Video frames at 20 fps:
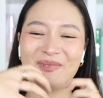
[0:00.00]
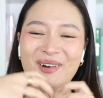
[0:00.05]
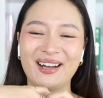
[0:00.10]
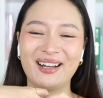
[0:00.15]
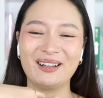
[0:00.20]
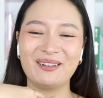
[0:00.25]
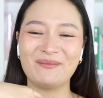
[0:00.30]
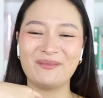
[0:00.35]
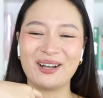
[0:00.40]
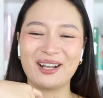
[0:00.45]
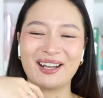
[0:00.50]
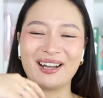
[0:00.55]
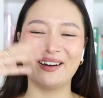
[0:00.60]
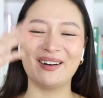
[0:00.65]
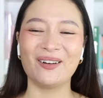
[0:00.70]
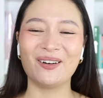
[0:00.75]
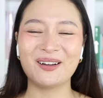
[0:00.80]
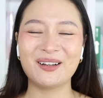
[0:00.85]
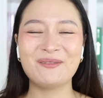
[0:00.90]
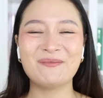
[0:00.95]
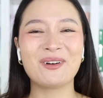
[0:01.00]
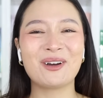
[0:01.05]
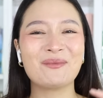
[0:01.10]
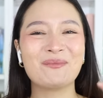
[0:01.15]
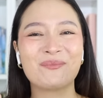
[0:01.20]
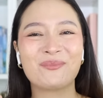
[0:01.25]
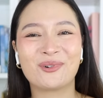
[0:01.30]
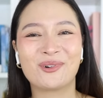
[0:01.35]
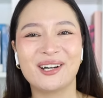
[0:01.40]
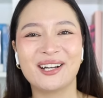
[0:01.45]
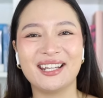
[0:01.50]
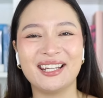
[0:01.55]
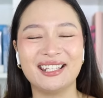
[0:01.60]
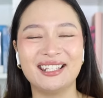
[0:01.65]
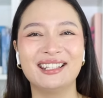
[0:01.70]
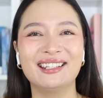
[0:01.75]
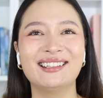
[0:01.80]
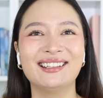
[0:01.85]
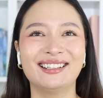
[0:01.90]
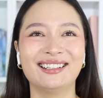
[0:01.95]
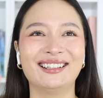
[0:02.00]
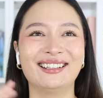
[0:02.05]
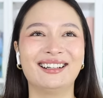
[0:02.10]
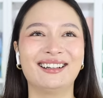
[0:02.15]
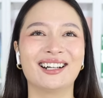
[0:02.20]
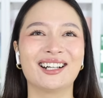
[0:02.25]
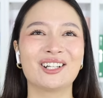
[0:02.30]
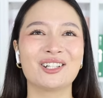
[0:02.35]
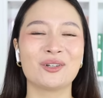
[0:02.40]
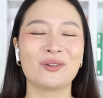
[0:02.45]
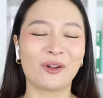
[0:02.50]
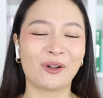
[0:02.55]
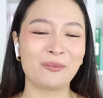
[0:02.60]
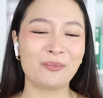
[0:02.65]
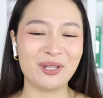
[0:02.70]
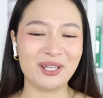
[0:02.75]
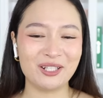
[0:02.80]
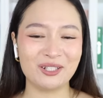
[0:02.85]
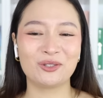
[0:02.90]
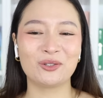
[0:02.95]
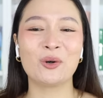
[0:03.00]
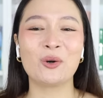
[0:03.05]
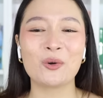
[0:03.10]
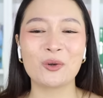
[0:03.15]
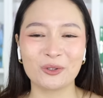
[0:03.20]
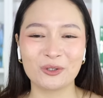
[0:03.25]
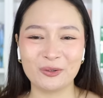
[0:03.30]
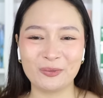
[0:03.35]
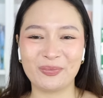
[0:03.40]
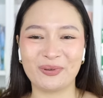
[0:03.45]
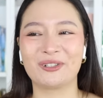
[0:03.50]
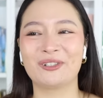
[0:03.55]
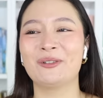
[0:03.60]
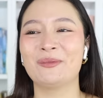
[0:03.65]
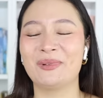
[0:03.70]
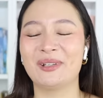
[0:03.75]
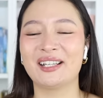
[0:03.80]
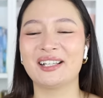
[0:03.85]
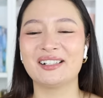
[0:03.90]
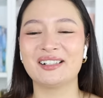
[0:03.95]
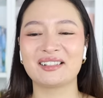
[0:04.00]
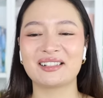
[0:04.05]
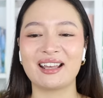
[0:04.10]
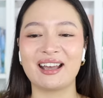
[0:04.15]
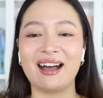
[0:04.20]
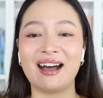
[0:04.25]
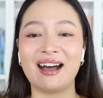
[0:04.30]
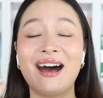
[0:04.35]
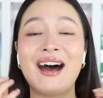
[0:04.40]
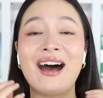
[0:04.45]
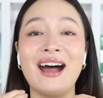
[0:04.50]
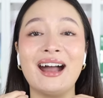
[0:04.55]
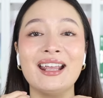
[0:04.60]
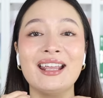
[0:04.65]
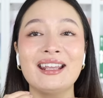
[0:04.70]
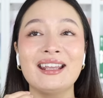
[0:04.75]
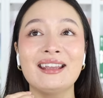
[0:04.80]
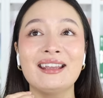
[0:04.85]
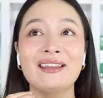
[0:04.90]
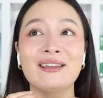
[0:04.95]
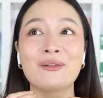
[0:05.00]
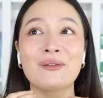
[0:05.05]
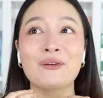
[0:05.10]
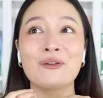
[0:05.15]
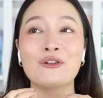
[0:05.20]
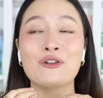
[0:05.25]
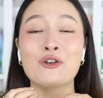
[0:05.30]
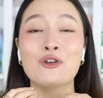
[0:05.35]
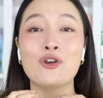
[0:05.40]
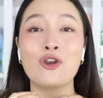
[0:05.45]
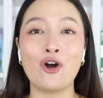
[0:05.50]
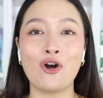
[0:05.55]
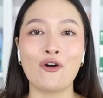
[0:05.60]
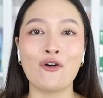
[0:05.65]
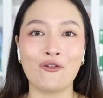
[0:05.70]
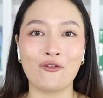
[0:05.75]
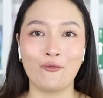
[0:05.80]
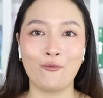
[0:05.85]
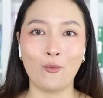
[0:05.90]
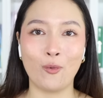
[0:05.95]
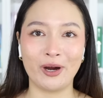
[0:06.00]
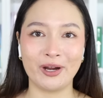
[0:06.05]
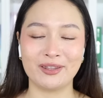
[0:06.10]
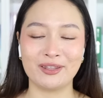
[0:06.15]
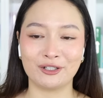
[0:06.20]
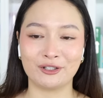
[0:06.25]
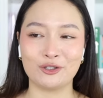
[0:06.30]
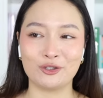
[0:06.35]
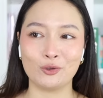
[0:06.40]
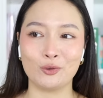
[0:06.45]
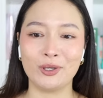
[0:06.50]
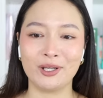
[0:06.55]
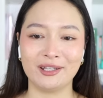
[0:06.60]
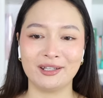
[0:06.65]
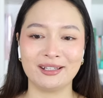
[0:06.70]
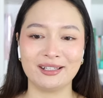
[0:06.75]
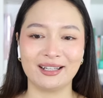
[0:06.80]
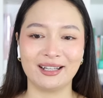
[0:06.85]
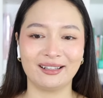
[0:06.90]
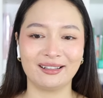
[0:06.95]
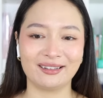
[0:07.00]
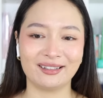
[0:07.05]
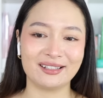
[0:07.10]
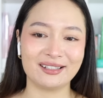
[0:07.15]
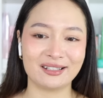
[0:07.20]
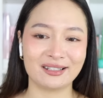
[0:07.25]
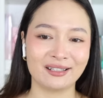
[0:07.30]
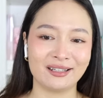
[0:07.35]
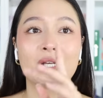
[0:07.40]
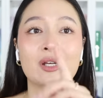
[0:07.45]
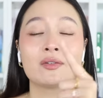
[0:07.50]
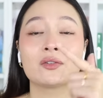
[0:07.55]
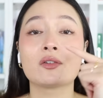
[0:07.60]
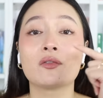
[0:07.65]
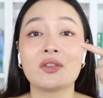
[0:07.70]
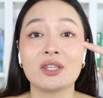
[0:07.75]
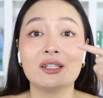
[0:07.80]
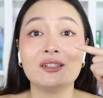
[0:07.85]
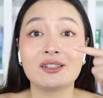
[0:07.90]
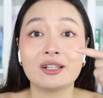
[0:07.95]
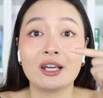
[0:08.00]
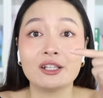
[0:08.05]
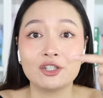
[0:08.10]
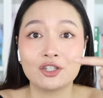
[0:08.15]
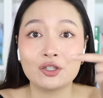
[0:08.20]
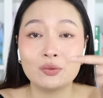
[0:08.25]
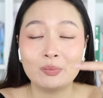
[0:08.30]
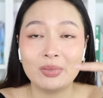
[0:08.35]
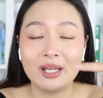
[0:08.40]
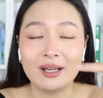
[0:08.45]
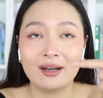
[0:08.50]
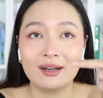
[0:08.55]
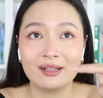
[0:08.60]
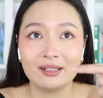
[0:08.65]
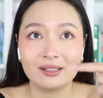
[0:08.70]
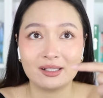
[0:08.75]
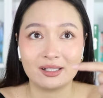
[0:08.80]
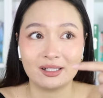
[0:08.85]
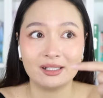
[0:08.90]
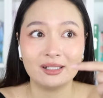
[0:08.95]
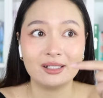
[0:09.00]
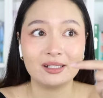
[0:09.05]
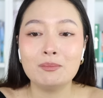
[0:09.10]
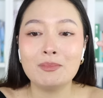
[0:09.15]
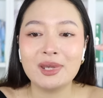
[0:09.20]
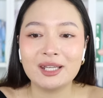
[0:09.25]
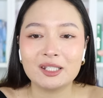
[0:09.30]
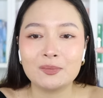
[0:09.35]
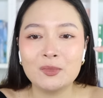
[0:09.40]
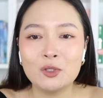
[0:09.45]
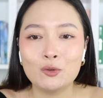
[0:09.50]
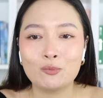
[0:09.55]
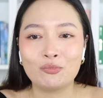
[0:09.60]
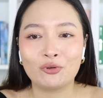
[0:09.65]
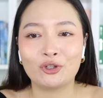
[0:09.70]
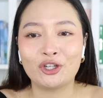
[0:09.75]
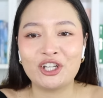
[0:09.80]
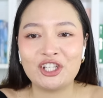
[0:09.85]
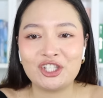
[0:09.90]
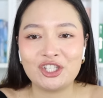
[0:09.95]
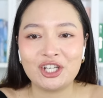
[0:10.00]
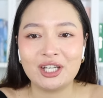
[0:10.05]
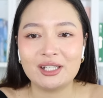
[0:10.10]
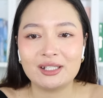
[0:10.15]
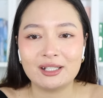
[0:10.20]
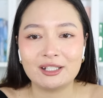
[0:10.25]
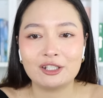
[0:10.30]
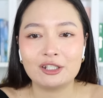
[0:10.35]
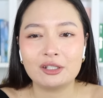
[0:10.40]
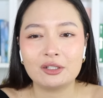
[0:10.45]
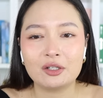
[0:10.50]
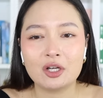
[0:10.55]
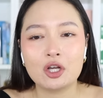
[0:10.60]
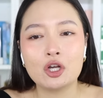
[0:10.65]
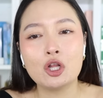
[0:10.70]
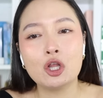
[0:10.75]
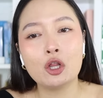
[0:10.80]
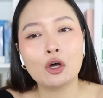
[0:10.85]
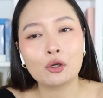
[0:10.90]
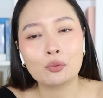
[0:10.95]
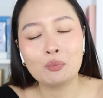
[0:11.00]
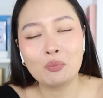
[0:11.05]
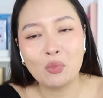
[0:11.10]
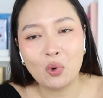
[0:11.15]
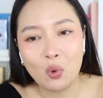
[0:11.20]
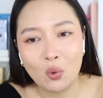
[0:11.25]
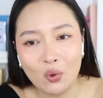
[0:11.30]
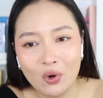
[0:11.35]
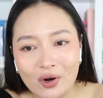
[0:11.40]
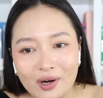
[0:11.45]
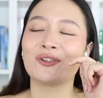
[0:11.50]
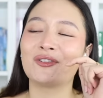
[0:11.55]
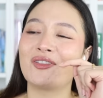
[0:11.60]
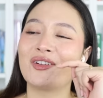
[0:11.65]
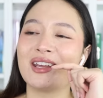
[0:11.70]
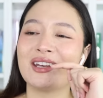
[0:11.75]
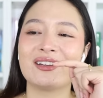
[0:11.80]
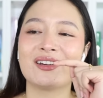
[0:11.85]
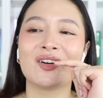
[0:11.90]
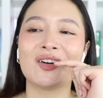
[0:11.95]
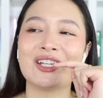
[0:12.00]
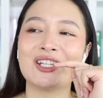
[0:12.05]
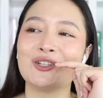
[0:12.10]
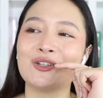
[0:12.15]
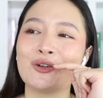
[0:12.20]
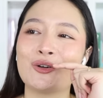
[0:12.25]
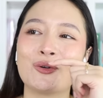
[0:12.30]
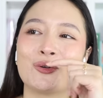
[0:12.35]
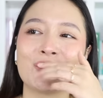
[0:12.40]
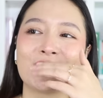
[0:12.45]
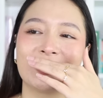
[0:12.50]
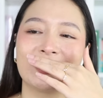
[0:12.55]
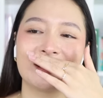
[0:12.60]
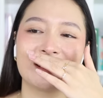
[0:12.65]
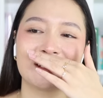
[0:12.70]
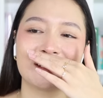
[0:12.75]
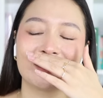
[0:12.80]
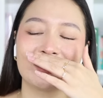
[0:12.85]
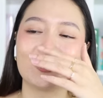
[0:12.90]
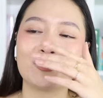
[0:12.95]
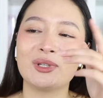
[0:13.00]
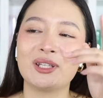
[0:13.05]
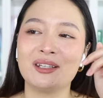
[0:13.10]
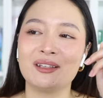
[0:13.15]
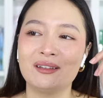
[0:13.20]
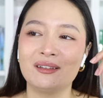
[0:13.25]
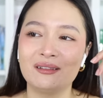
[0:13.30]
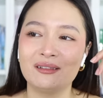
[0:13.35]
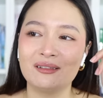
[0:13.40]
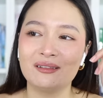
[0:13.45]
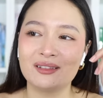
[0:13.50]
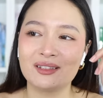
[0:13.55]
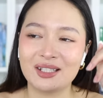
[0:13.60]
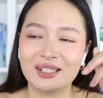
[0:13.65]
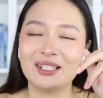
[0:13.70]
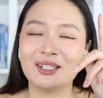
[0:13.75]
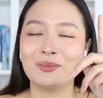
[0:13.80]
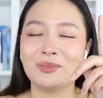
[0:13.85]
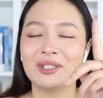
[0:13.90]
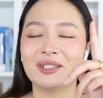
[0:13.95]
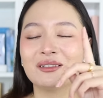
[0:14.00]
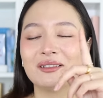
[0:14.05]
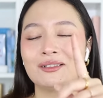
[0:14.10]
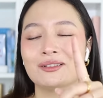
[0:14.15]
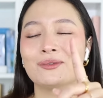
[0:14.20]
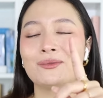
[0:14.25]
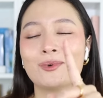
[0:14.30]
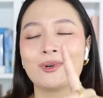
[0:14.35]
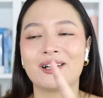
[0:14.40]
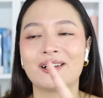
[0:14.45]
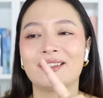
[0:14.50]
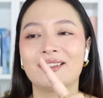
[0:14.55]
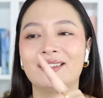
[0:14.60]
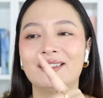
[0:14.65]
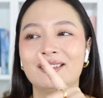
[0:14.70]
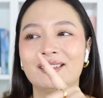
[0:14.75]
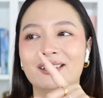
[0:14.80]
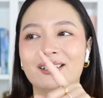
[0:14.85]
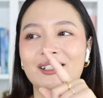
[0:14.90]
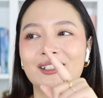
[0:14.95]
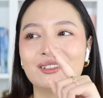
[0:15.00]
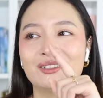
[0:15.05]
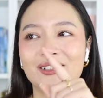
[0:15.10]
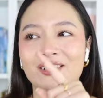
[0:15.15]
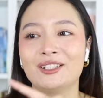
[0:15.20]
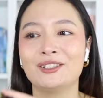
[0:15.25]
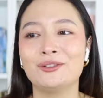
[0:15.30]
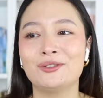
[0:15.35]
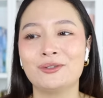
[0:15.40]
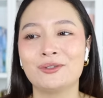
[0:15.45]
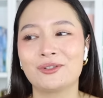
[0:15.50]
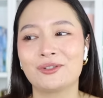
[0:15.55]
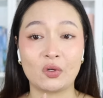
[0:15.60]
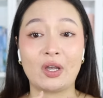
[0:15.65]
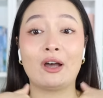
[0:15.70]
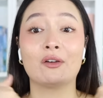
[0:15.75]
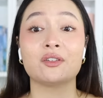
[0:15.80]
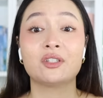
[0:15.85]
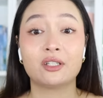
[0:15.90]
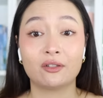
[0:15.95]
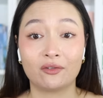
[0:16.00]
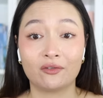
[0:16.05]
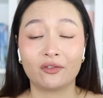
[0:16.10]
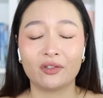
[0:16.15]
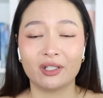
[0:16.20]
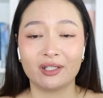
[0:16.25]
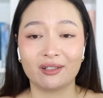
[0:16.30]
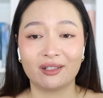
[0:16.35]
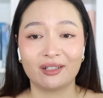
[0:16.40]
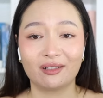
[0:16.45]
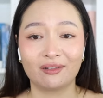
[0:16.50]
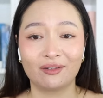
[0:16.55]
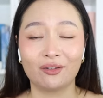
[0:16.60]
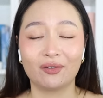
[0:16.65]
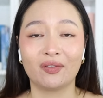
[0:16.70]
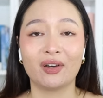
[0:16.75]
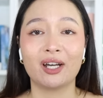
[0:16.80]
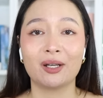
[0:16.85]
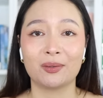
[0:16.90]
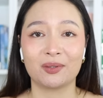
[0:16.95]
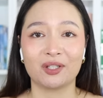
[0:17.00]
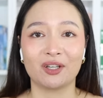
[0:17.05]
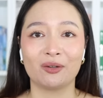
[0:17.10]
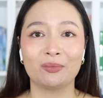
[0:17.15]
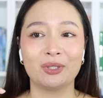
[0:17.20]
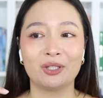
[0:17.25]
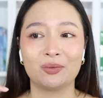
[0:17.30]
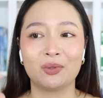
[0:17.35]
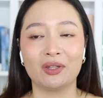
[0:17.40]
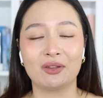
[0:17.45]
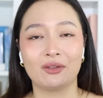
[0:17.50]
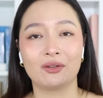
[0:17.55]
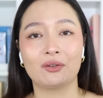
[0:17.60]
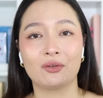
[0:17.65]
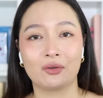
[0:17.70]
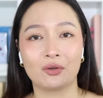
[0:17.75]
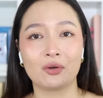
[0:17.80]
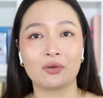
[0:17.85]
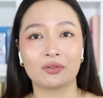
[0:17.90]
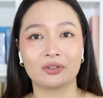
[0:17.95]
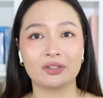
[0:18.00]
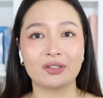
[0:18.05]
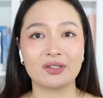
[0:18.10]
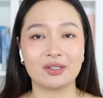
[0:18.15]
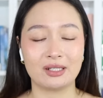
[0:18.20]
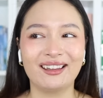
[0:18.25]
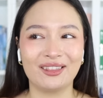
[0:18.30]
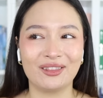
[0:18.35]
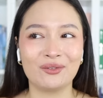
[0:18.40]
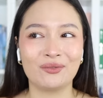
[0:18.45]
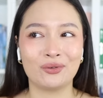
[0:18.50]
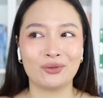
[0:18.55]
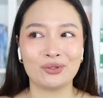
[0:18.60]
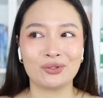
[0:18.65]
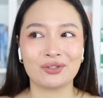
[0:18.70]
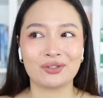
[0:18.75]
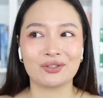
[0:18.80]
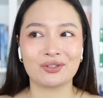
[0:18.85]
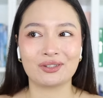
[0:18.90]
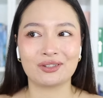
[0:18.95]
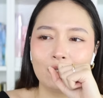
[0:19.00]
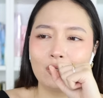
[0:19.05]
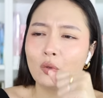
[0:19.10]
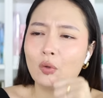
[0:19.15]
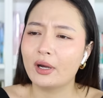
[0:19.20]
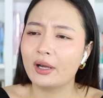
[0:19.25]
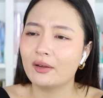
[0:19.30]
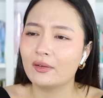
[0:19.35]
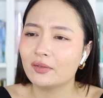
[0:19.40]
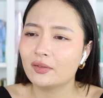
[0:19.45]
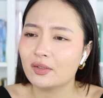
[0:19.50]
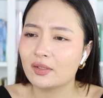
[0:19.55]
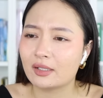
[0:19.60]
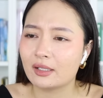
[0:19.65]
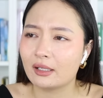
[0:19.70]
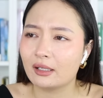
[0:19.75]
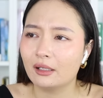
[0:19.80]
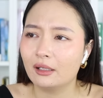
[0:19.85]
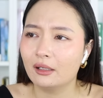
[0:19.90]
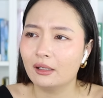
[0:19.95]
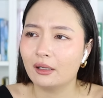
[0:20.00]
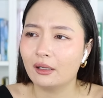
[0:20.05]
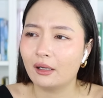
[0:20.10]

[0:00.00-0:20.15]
My heart and my brain are kind of like being torn apart because I love why they're doing it like this. Because of the intention behind it, it makes me appreciate it a lot more. But right now I know that it's gonna be taking me a little while to get used to how different the vibes are between the chorus and the verses. You know what I have to say?